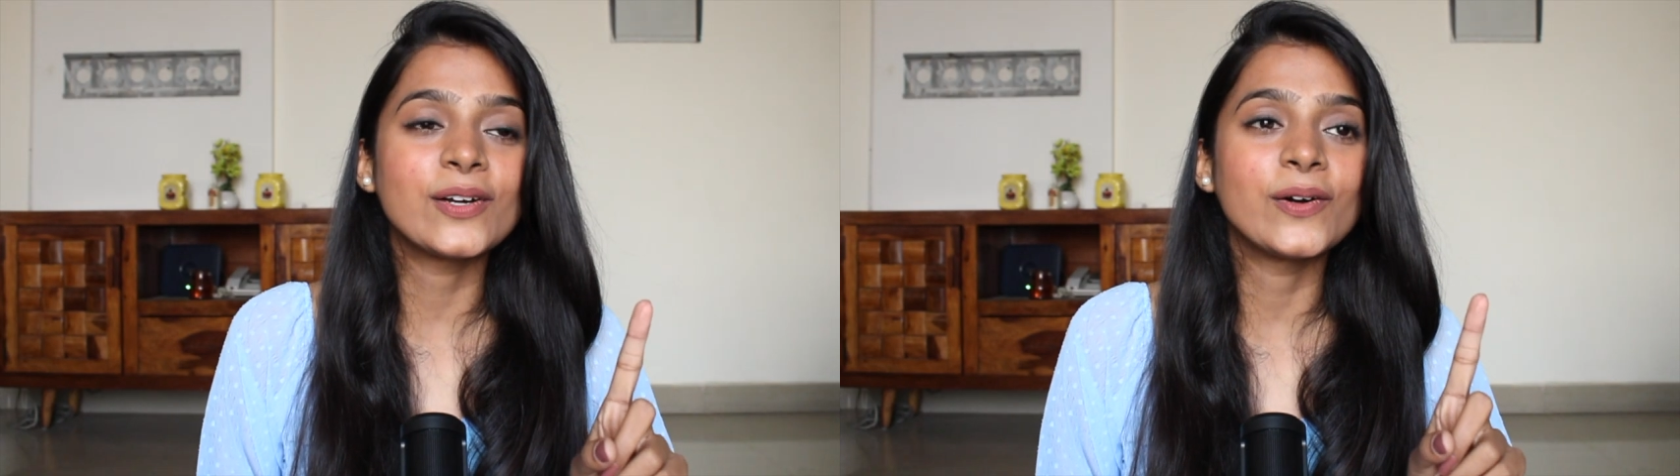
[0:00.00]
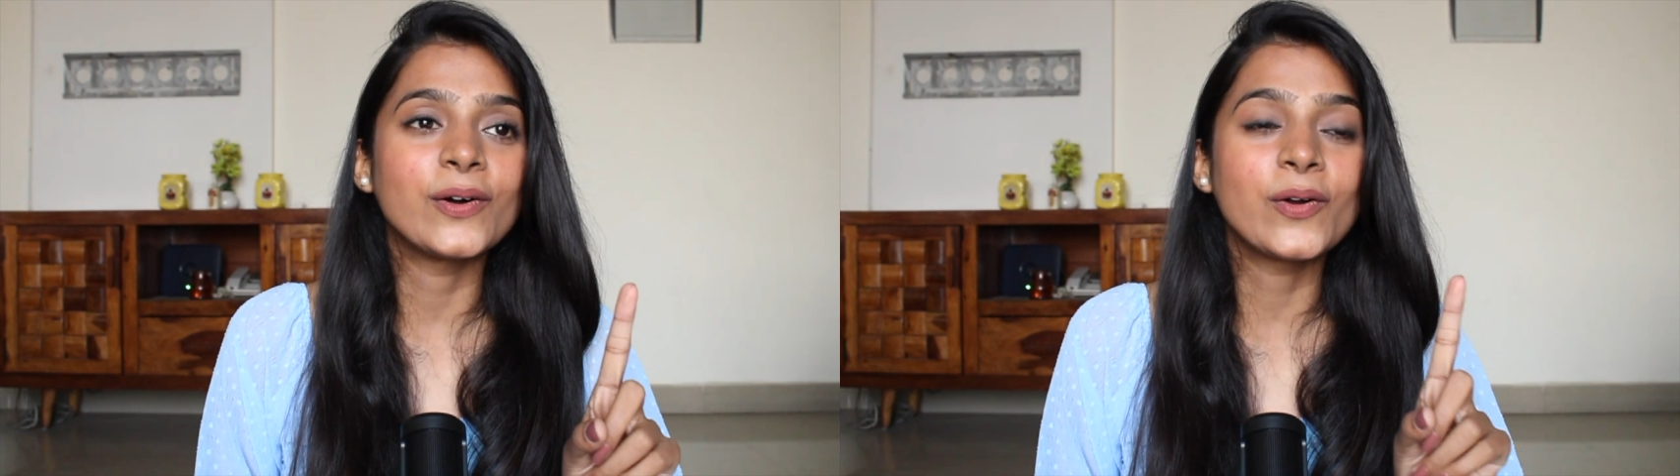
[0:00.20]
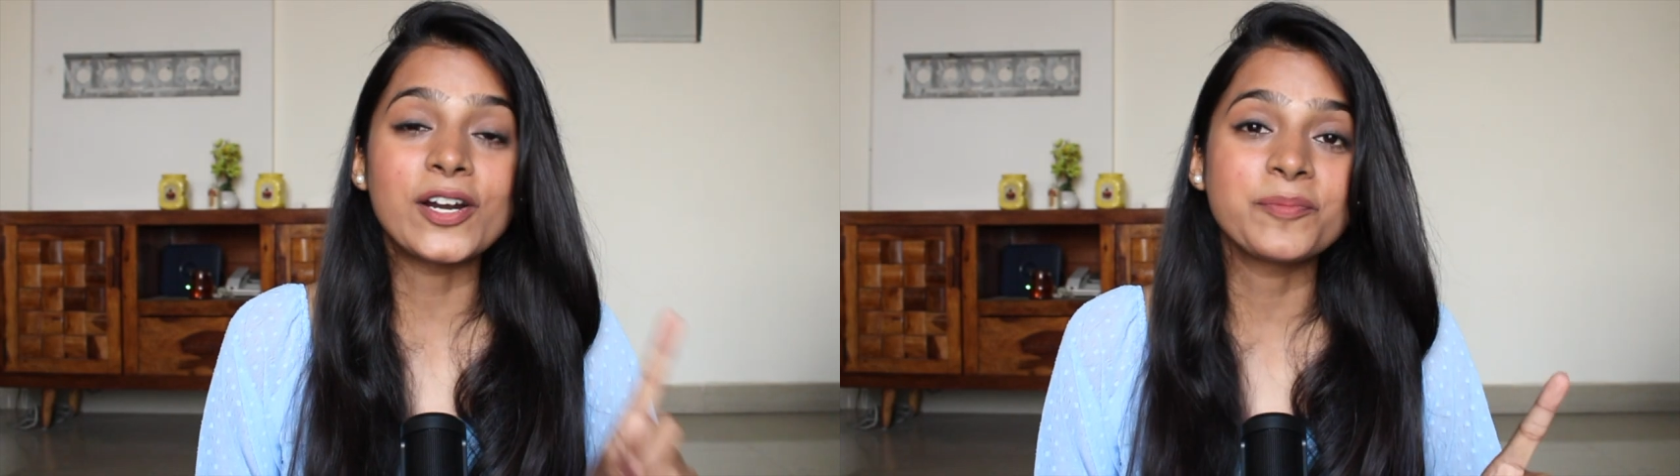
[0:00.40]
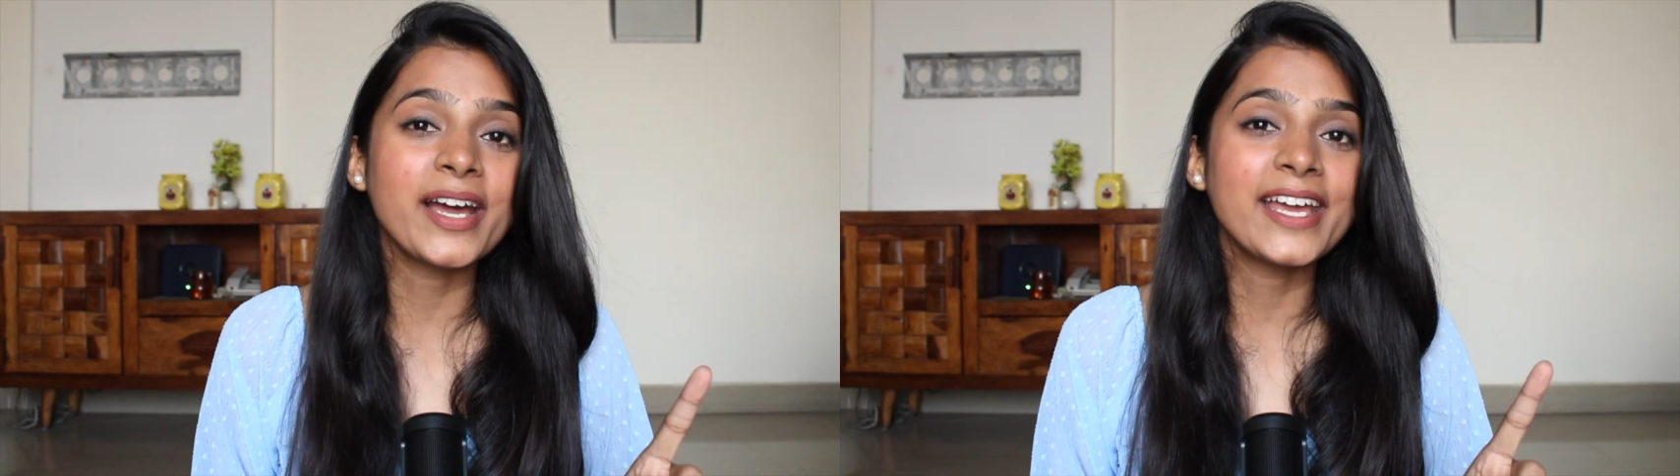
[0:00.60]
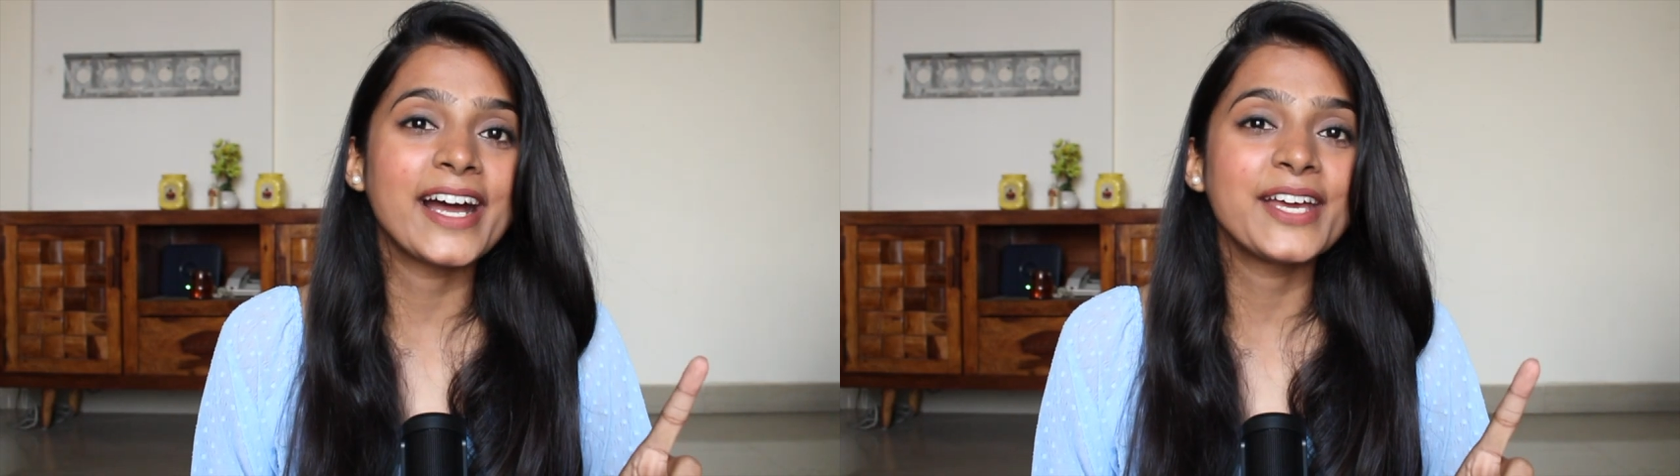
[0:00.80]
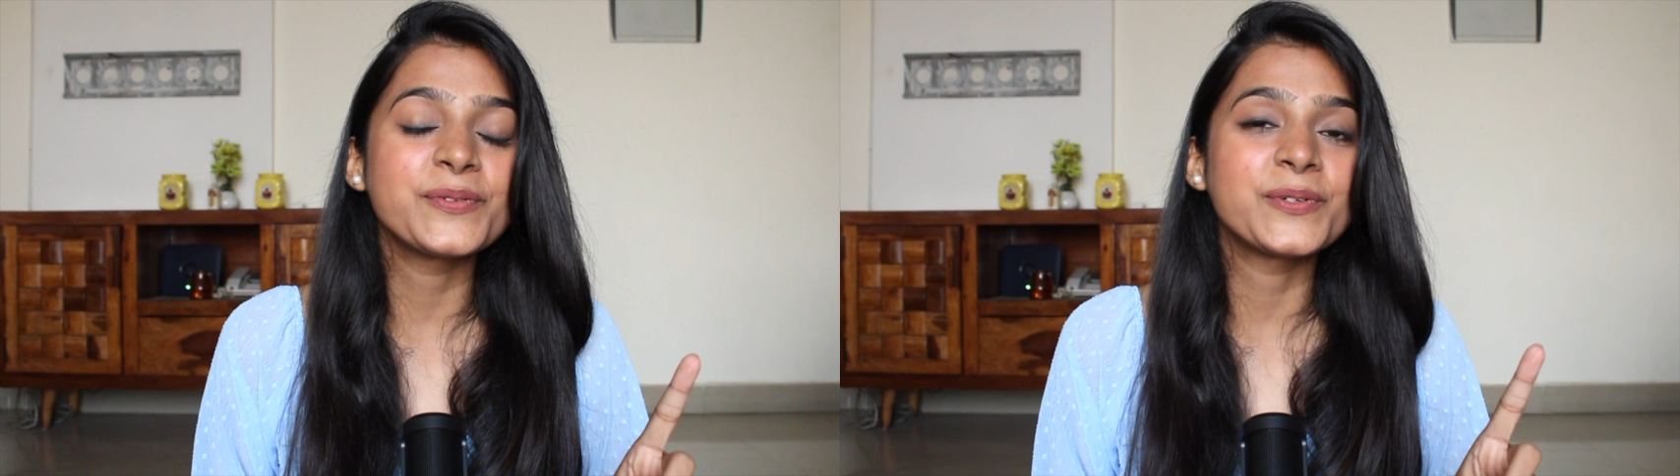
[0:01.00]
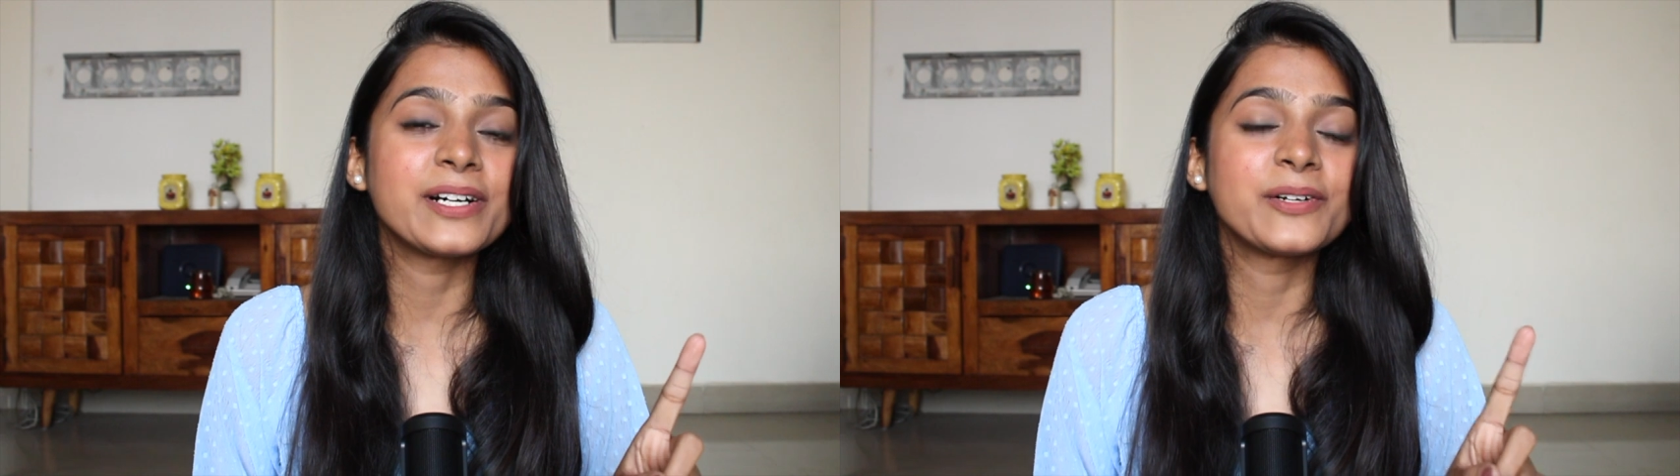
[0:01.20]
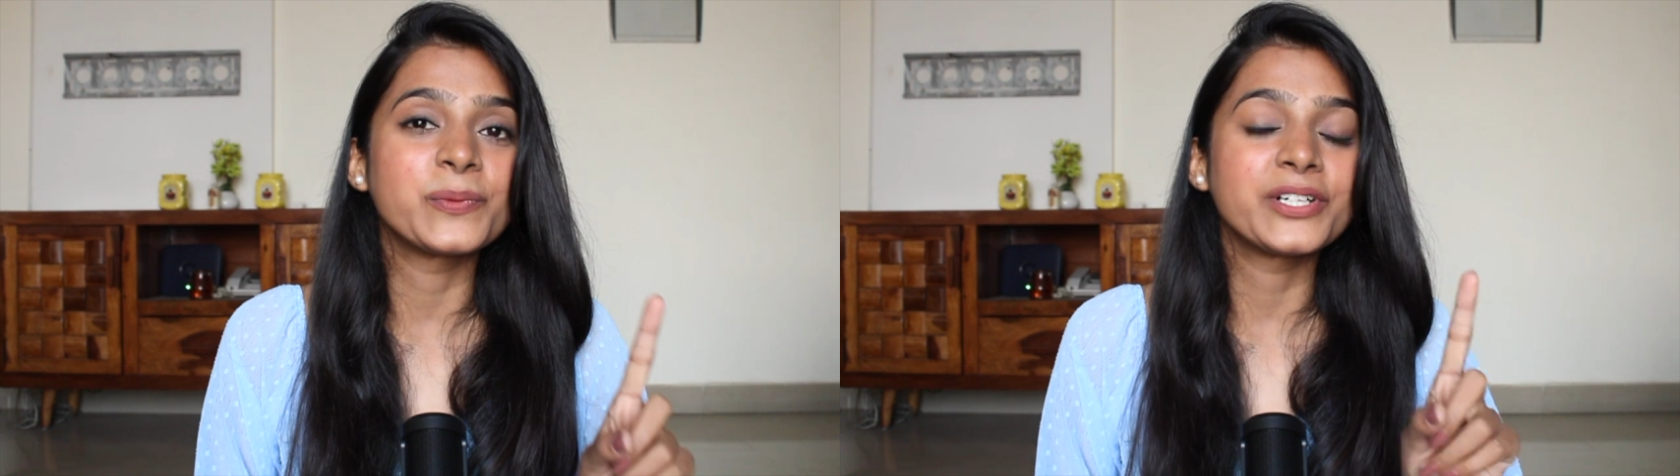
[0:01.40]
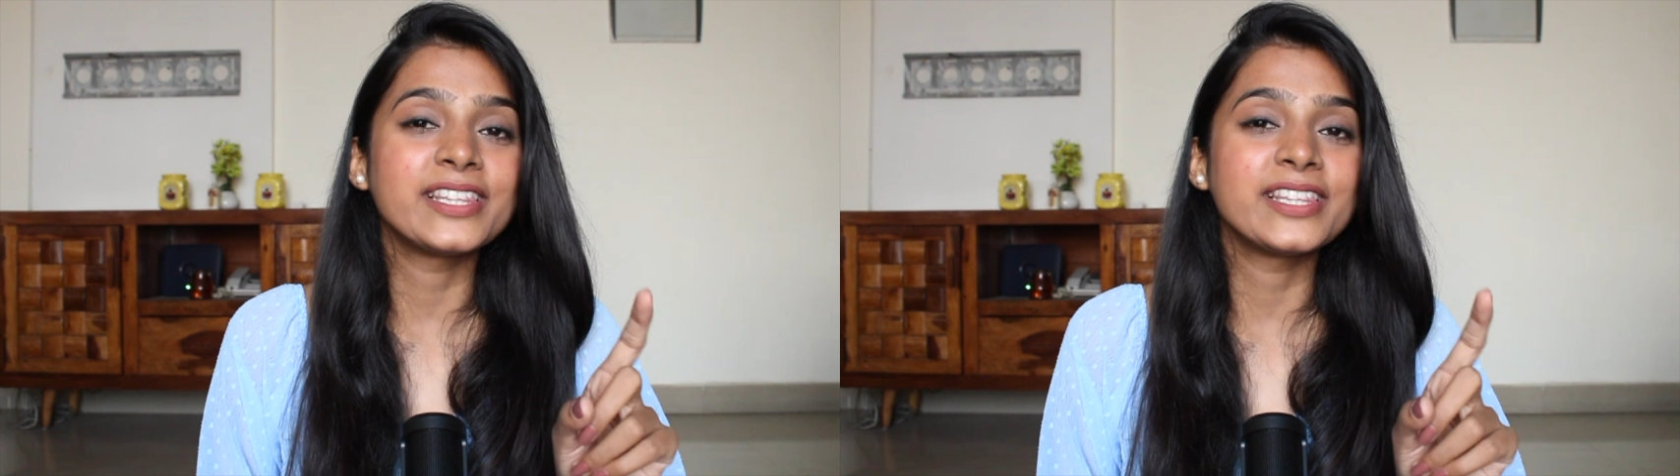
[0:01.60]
caught my eye were